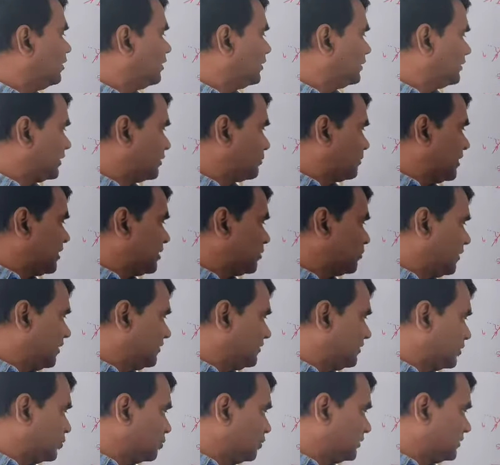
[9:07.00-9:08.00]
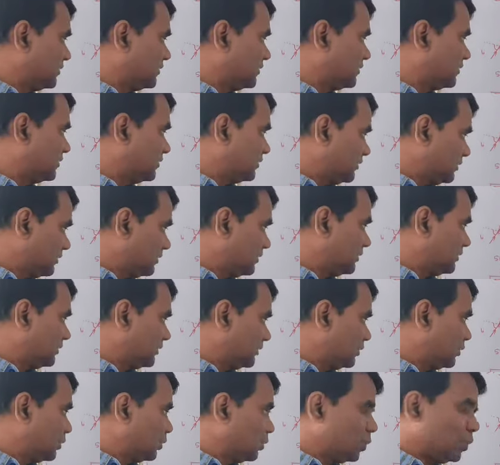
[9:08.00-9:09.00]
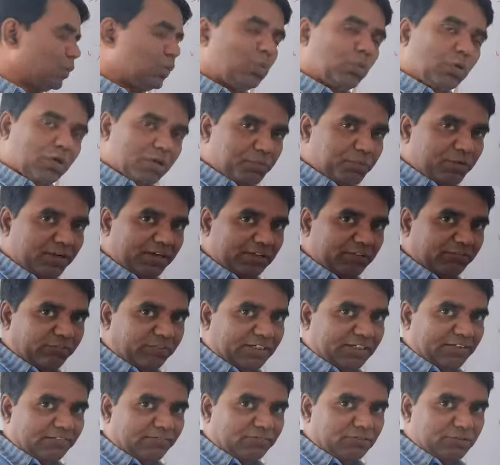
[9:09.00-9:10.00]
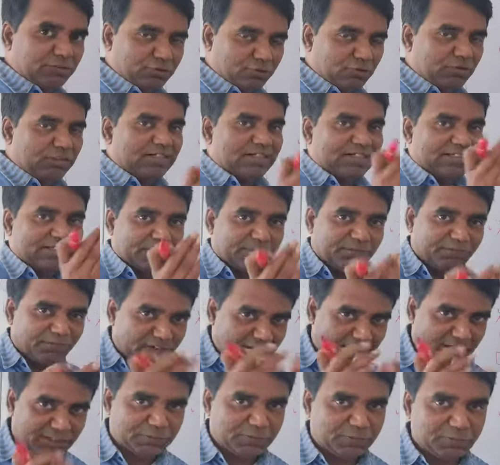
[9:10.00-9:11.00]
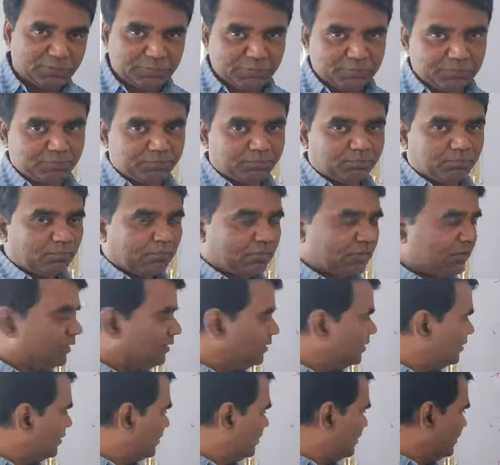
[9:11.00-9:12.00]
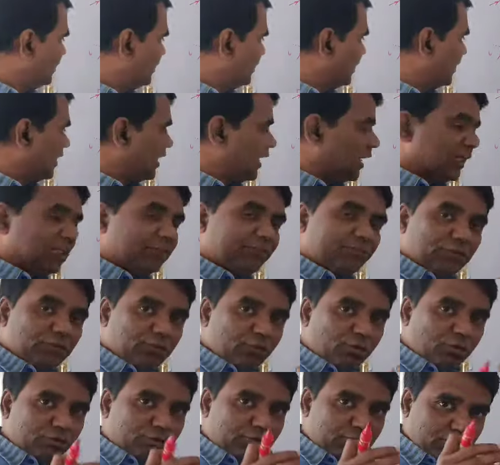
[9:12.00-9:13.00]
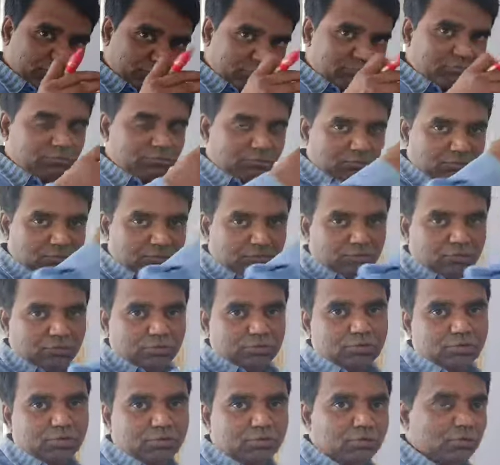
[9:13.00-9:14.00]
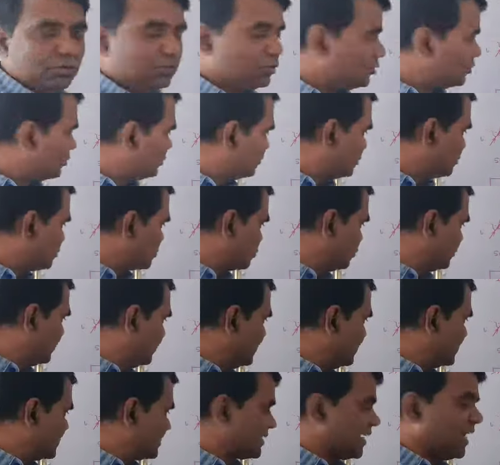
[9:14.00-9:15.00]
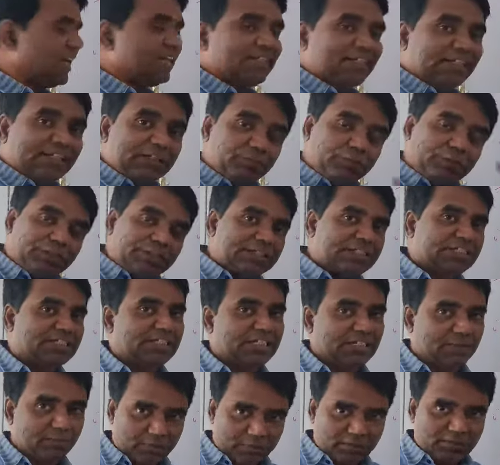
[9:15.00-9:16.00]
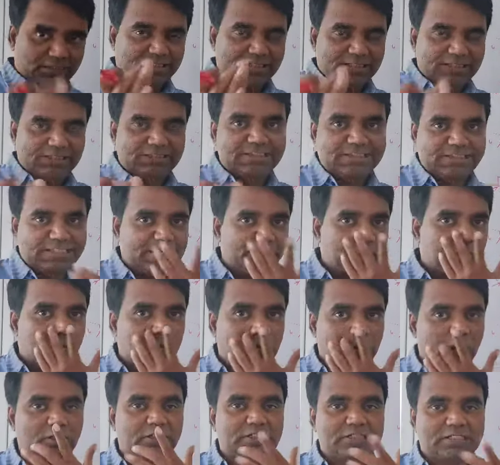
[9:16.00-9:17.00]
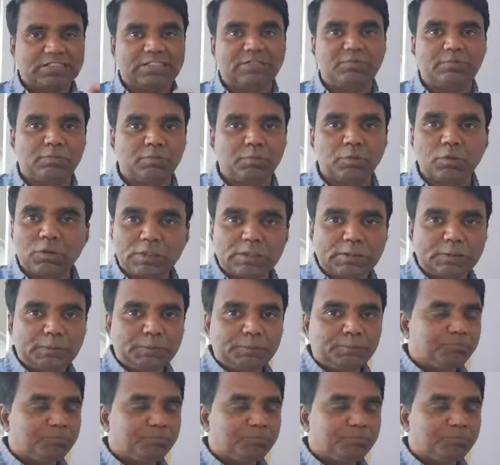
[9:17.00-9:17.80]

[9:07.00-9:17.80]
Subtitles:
And then multiply that with 1.5, so we'll get some value. And if we go to the sine inverse table in the same plots table book,